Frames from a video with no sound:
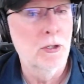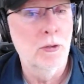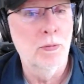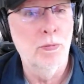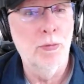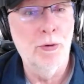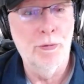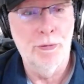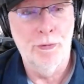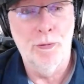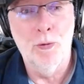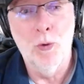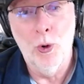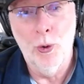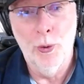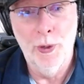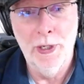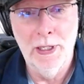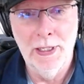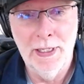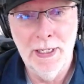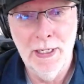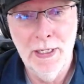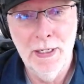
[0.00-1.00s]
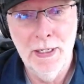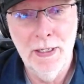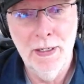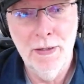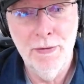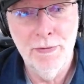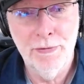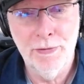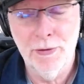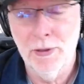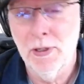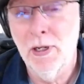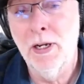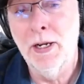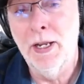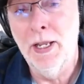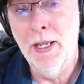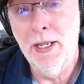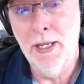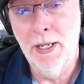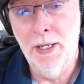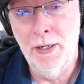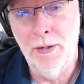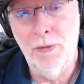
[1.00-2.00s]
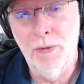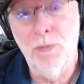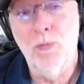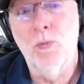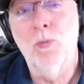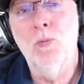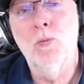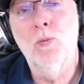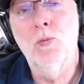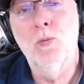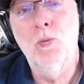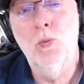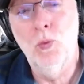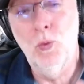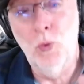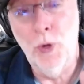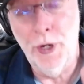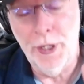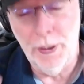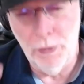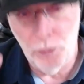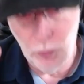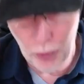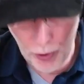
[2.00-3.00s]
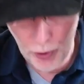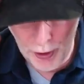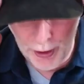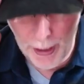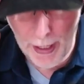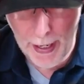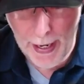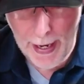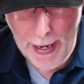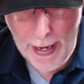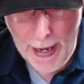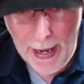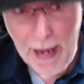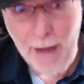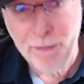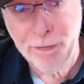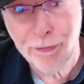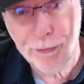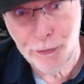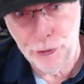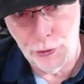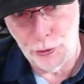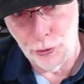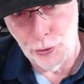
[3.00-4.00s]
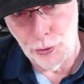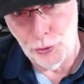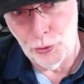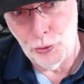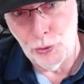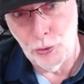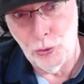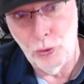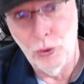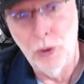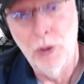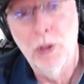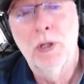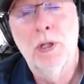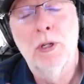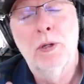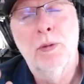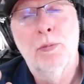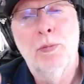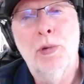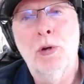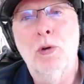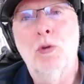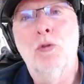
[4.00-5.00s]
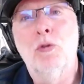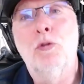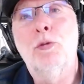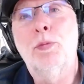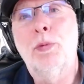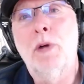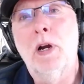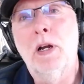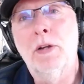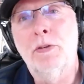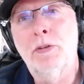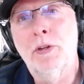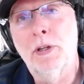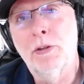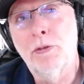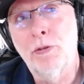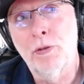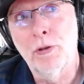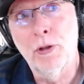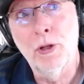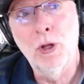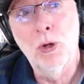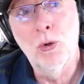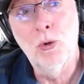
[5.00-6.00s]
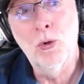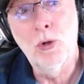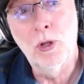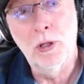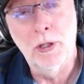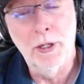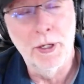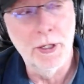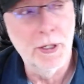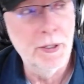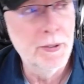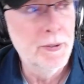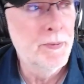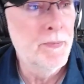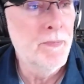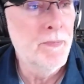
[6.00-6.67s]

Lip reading: before we leave, again, we're going to have to post-process locally.